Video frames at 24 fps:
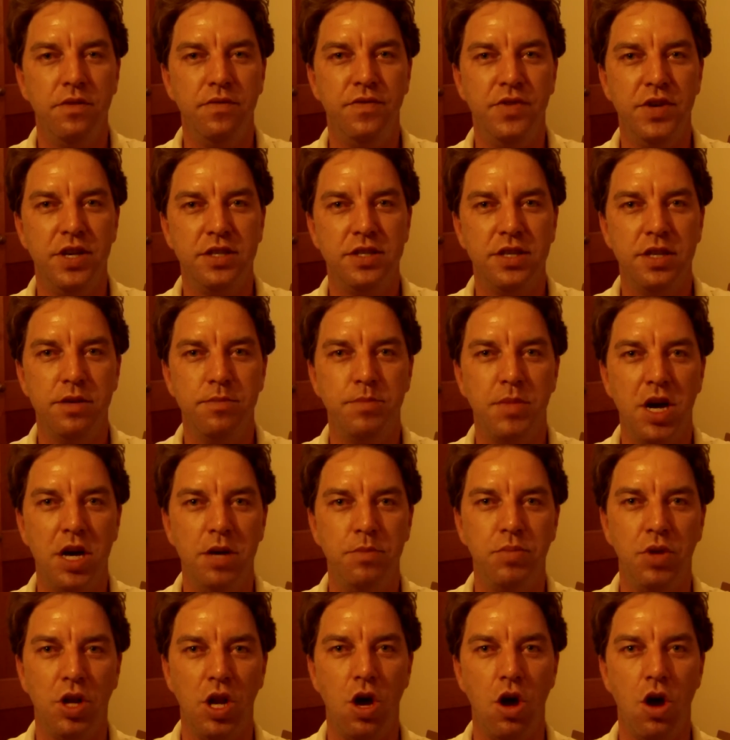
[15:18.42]
visit my
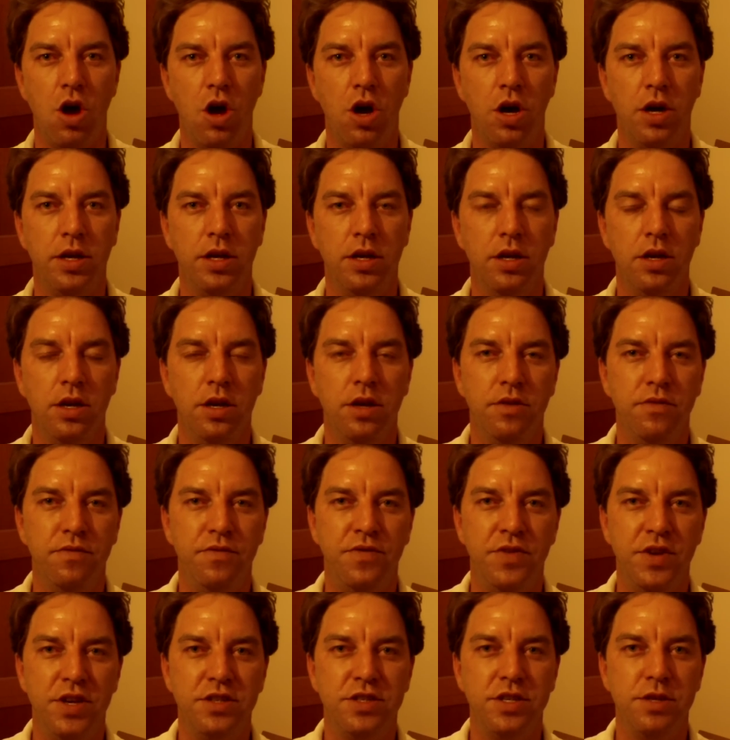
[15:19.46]
blog,
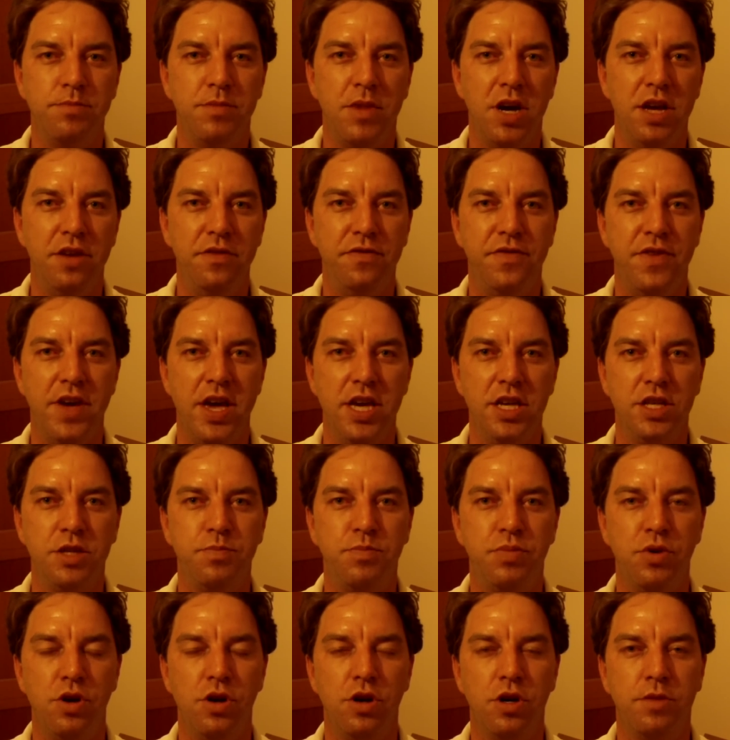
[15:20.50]
visit my
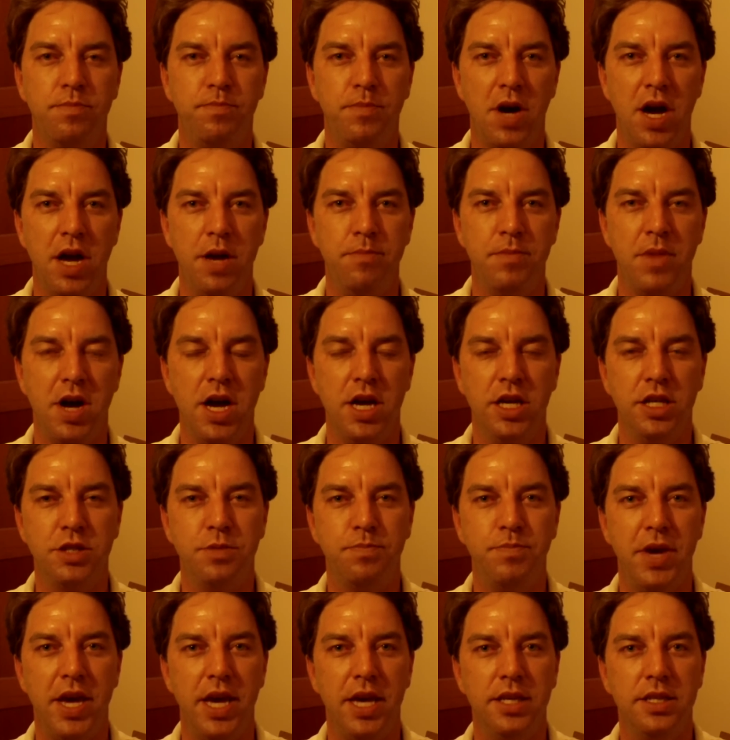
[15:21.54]
Facebook, my
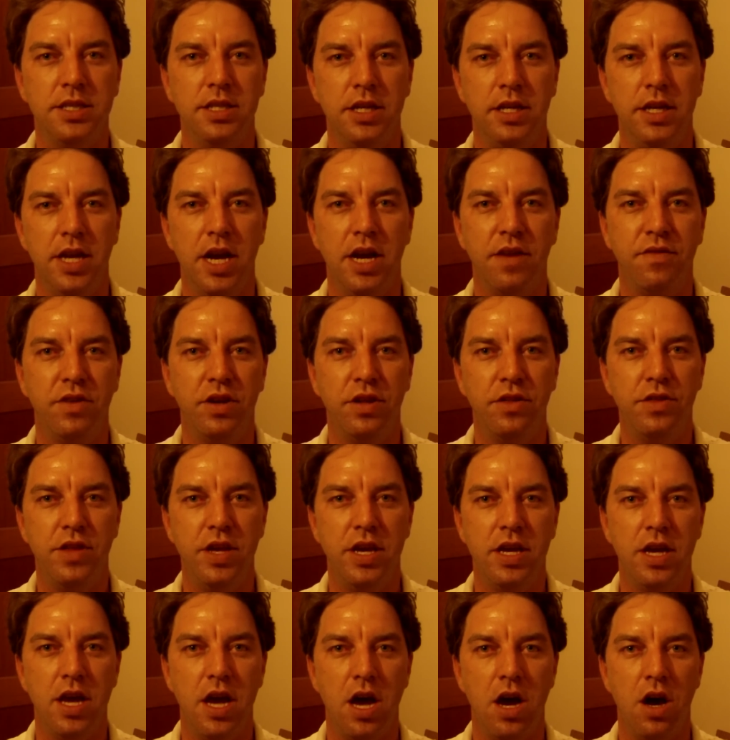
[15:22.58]
MySpace, and
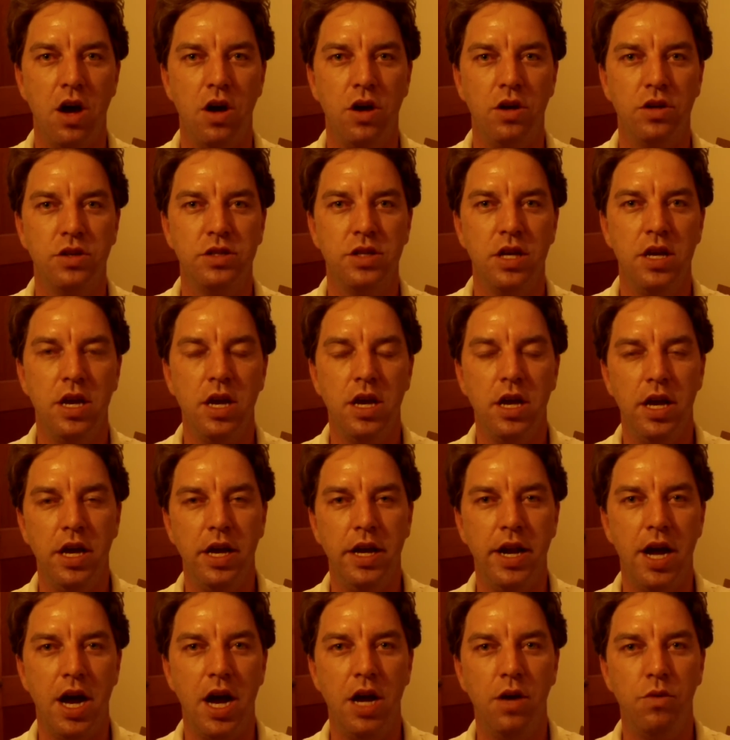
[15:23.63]
everything else,
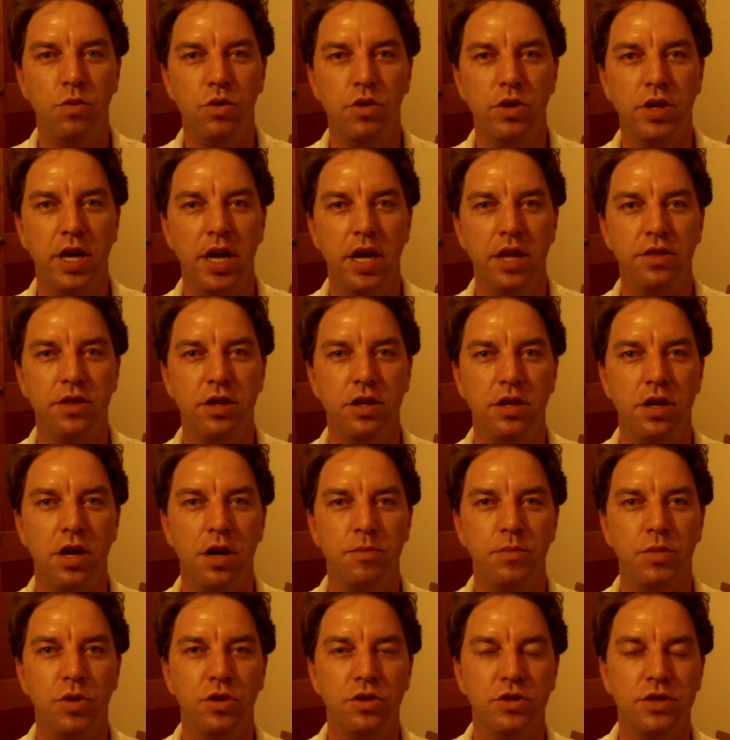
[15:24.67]
and I will get the
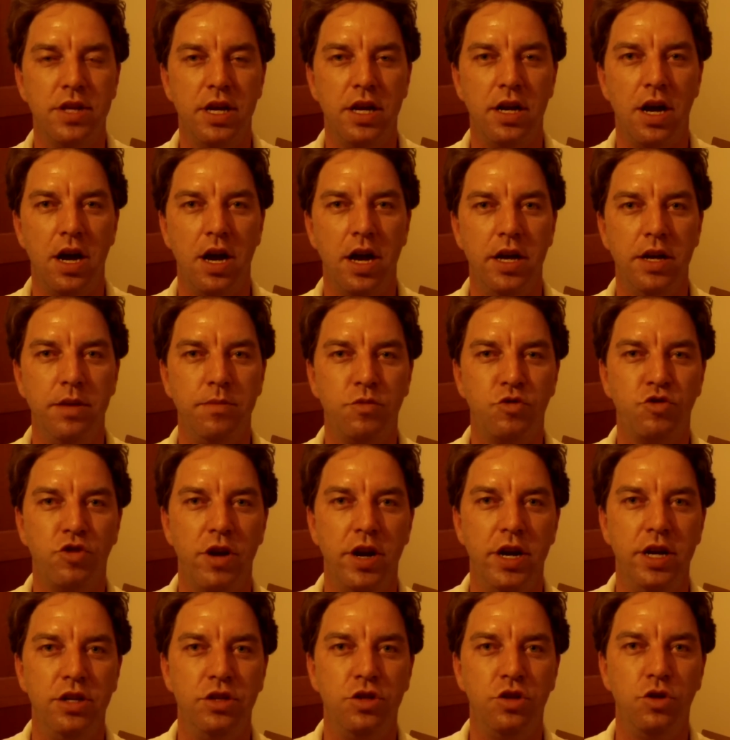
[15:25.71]
numbers that I am
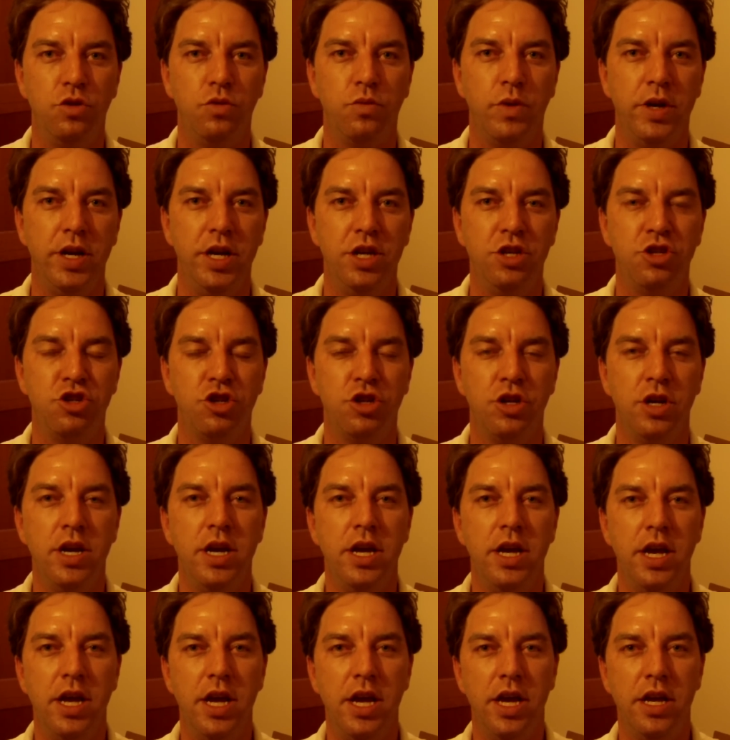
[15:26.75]
trying to reach
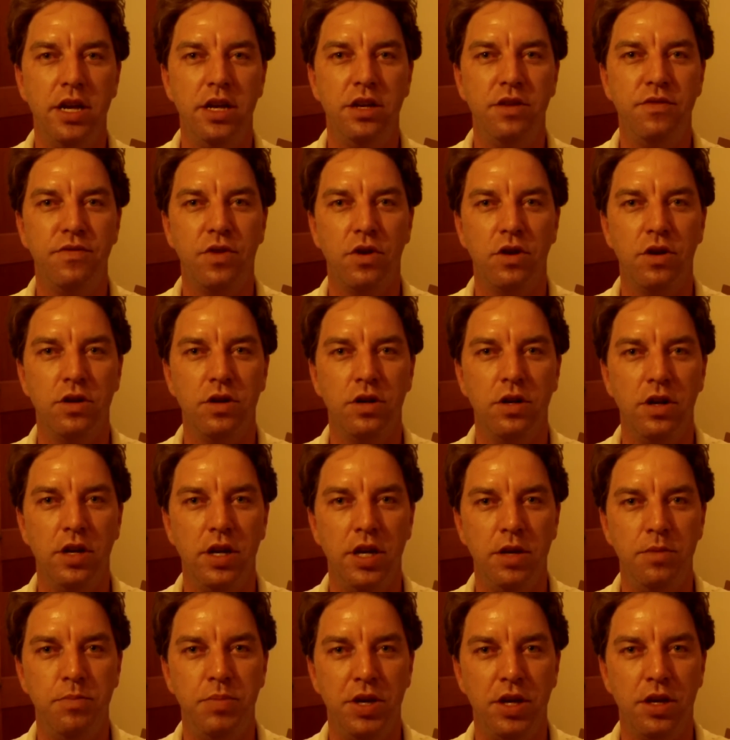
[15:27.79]

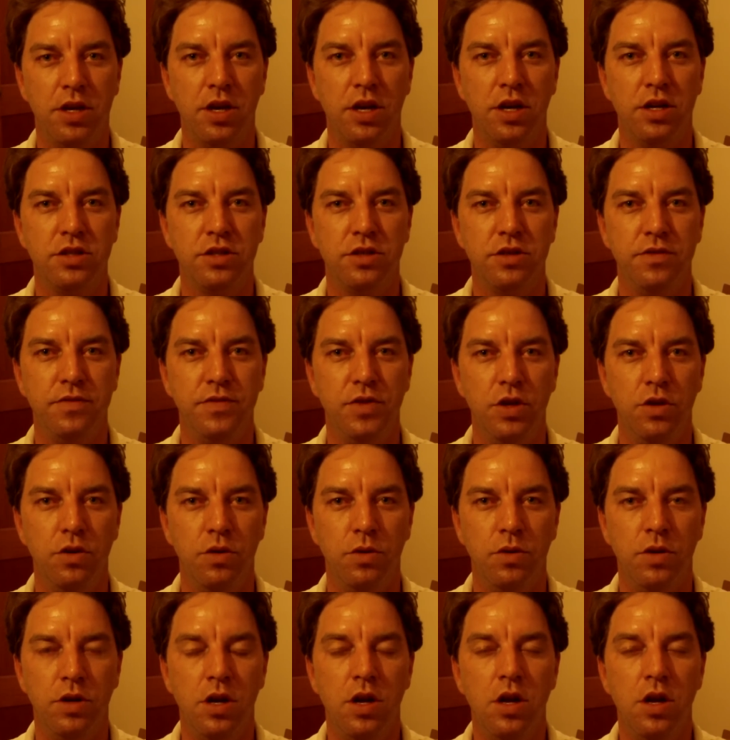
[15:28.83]
inadvertently because of you.